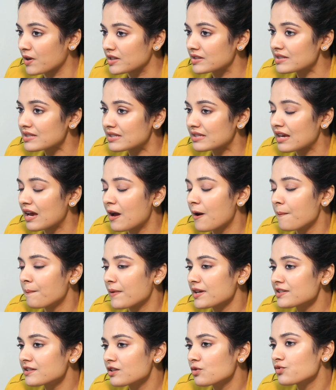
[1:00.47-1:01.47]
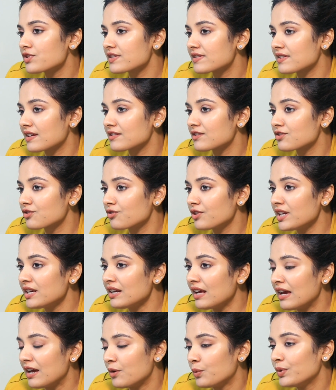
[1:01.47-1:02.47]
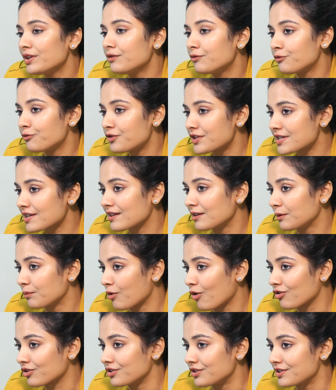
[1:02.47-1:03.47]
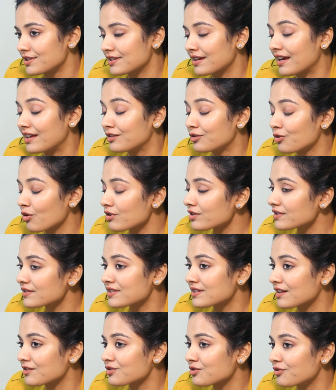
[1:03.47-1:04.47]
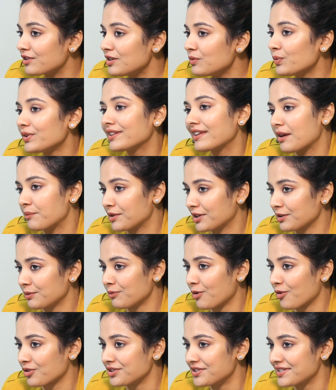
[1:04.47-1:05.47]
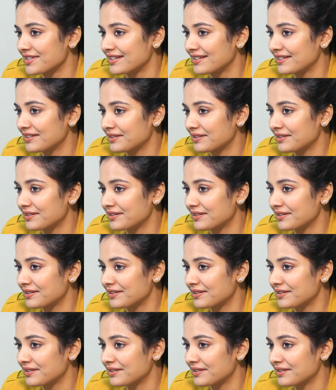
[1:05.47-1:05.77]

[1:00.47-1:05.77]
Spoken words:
months must use a sunscreen with physical blockers and not a sunscreen with chemical blockers in